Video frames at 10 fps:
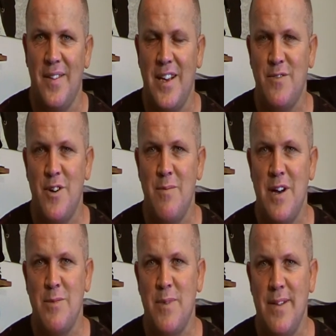thanks very
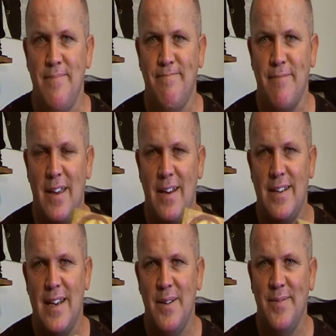much mate
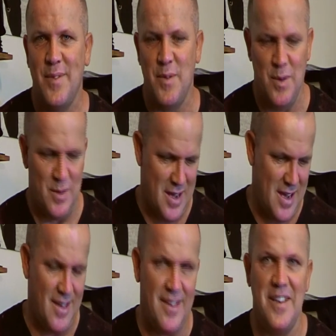and uh,
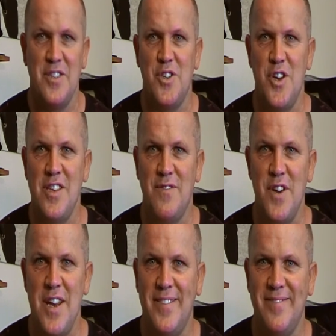yeah let's do this
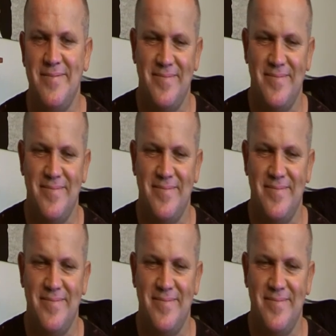vid